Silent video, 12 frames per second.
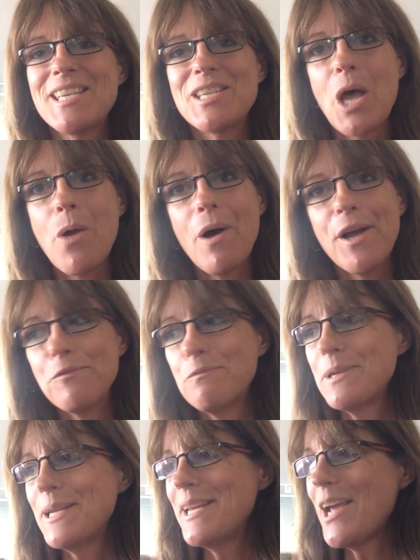So I
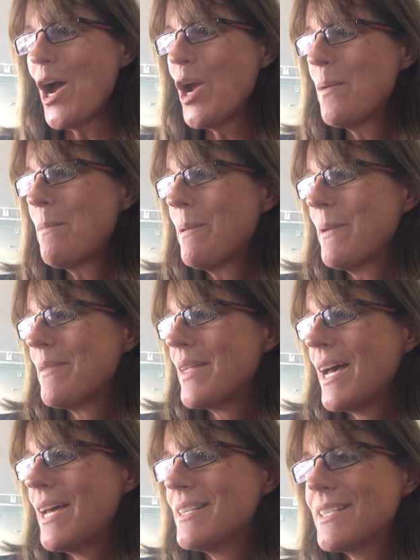really hope
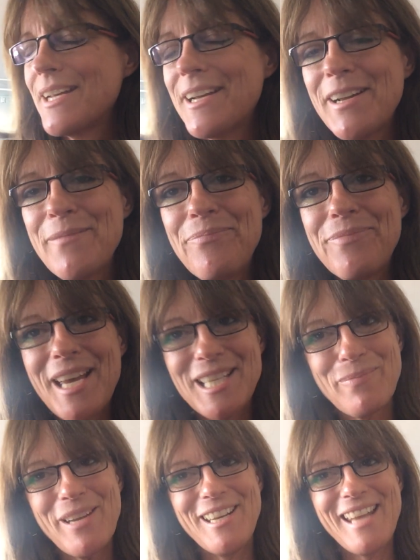that
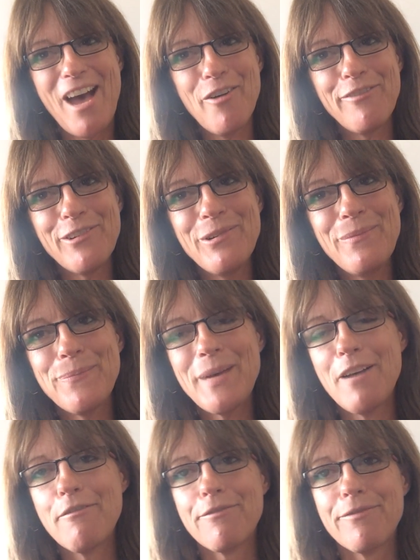that's been helpful.
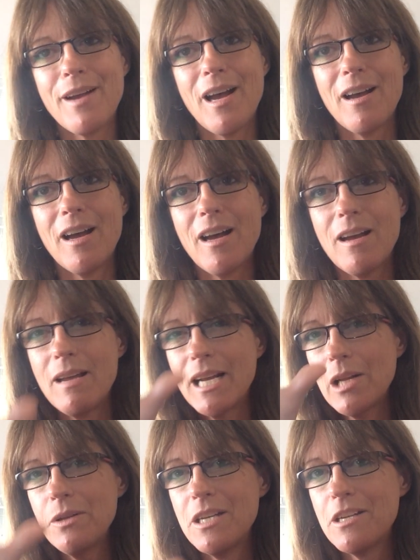I've
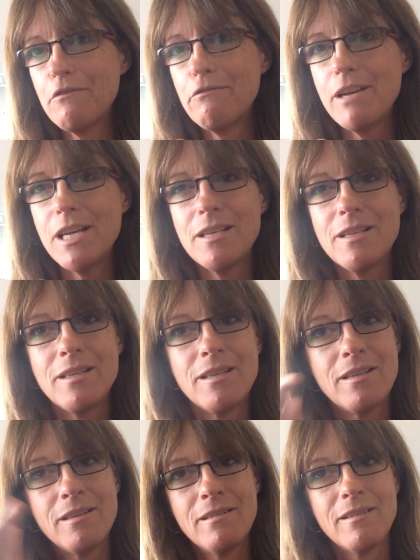included a written
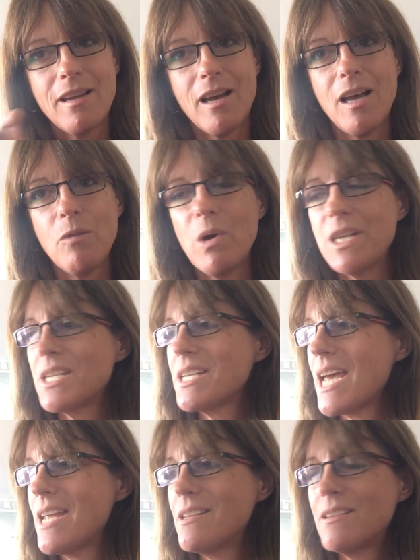1 to
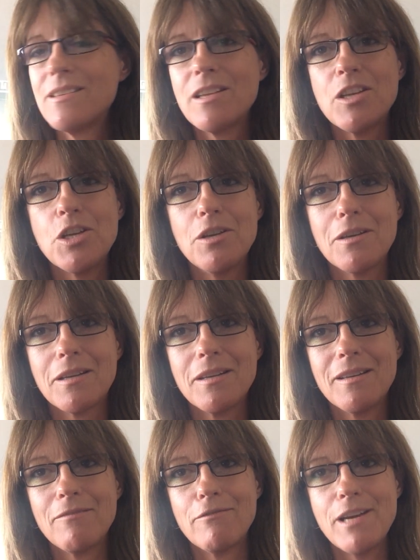10 so that you
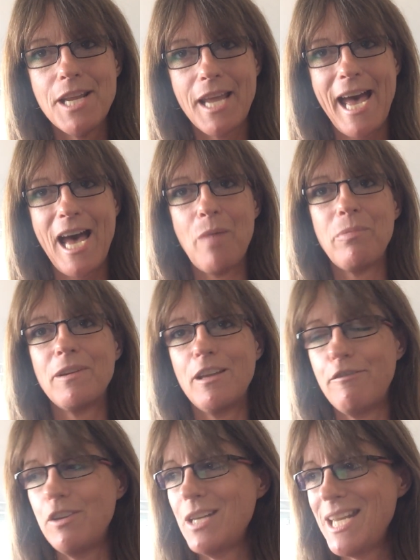can recap
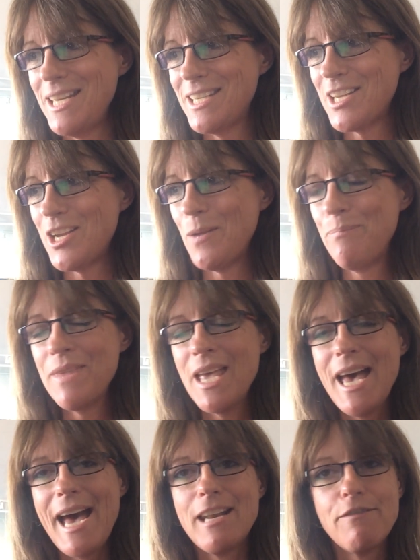if you need to,
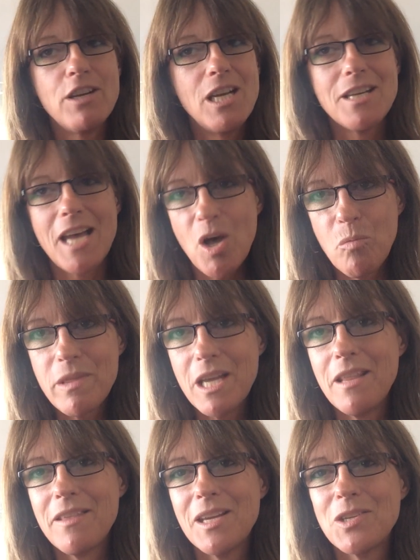and if you need help with
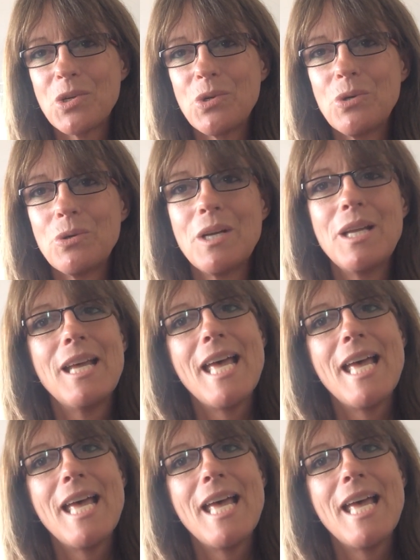anything at all,